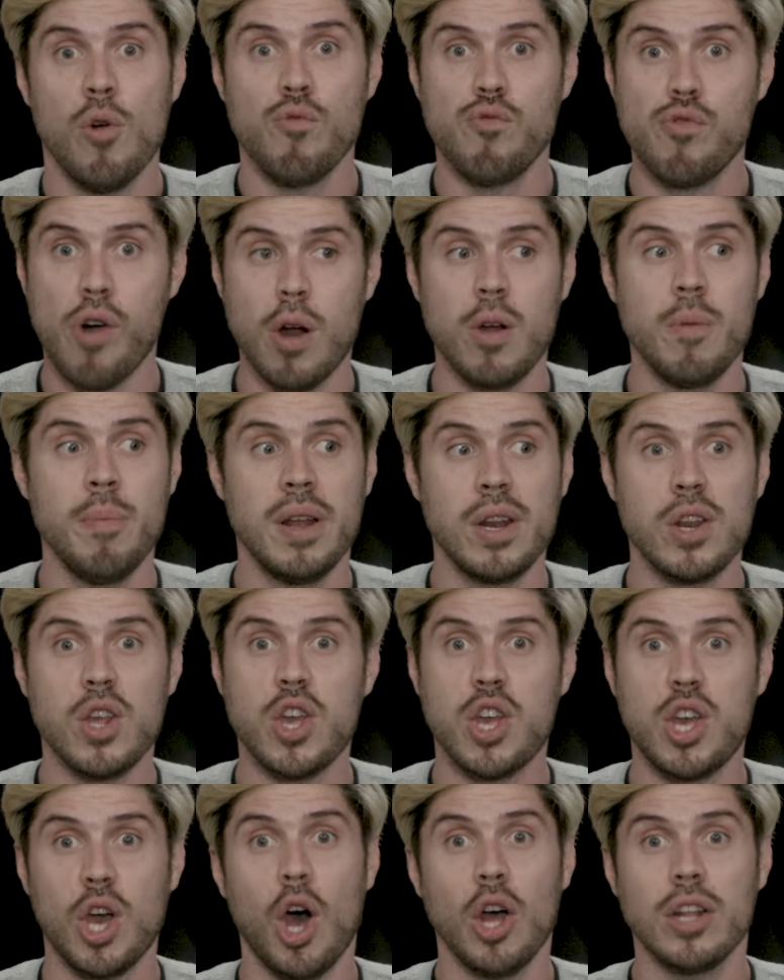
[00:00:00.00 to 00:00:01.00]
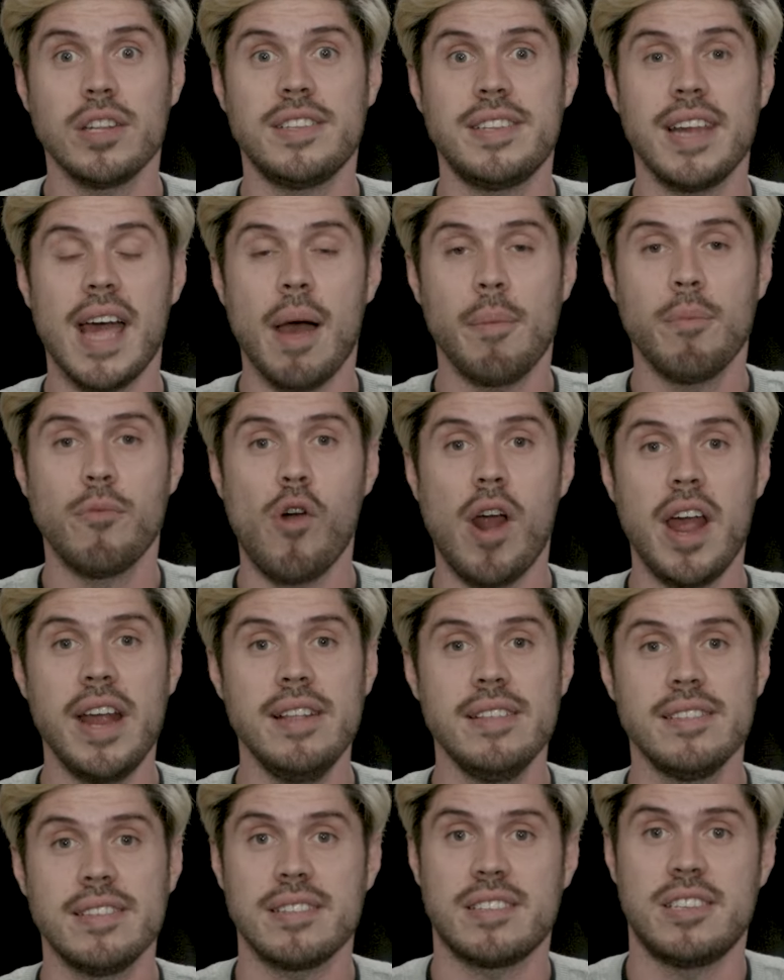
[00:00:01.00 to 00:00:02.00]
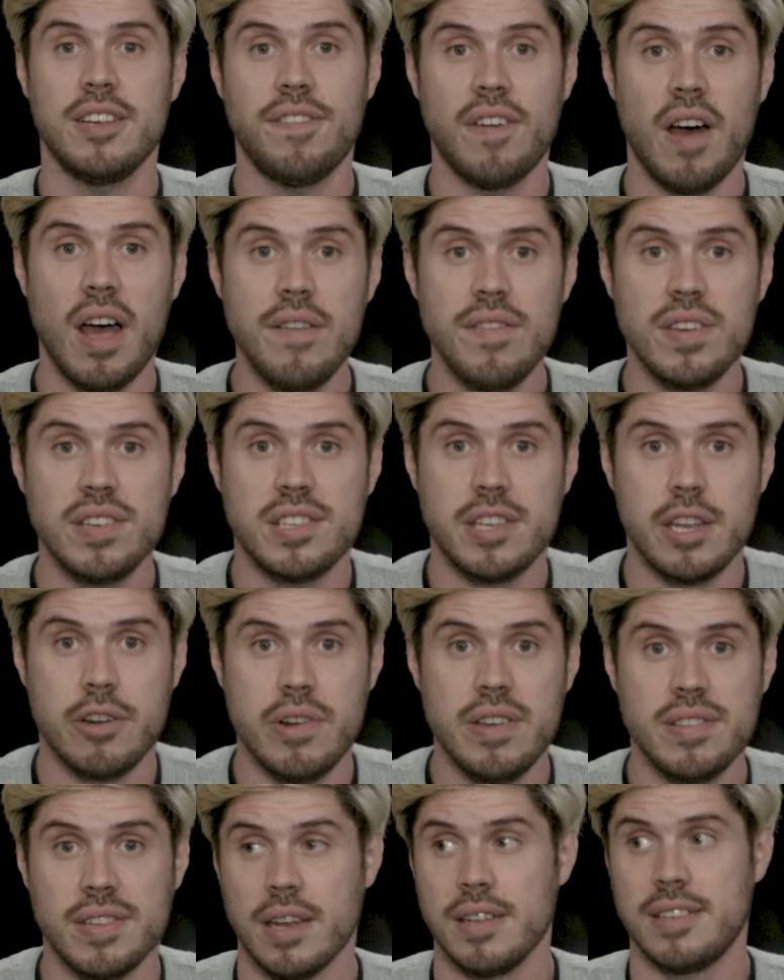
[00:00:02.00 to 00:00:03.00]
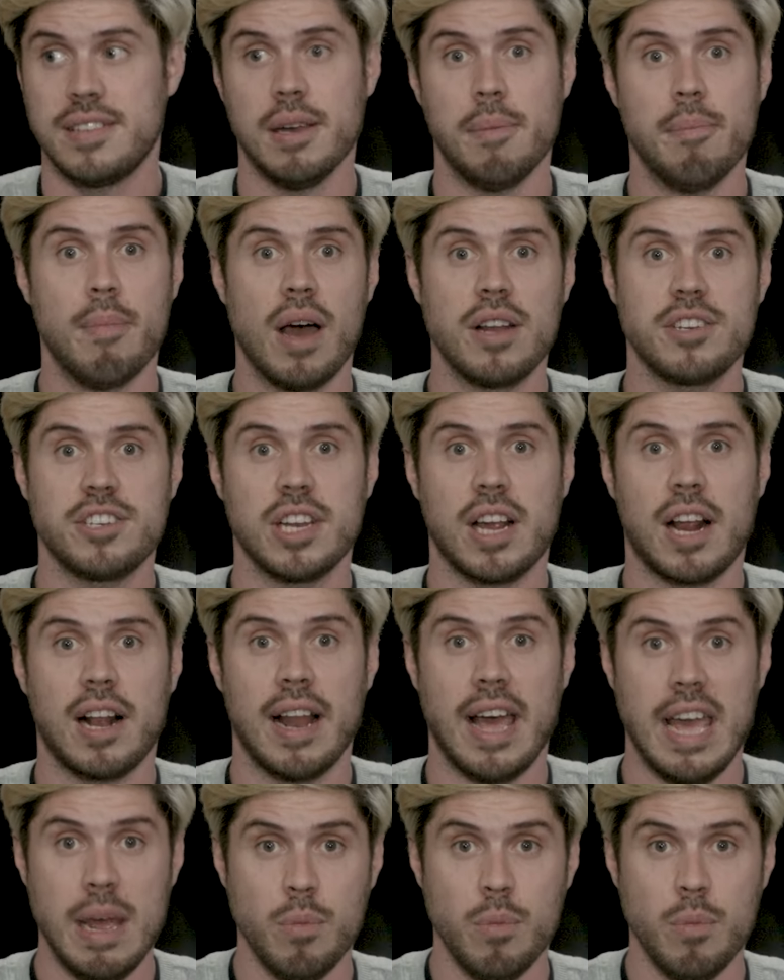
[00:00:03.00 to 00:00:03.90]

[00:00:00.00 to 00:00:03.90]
Roman Goddamn Reigns at Survivor Series, to much acclaim.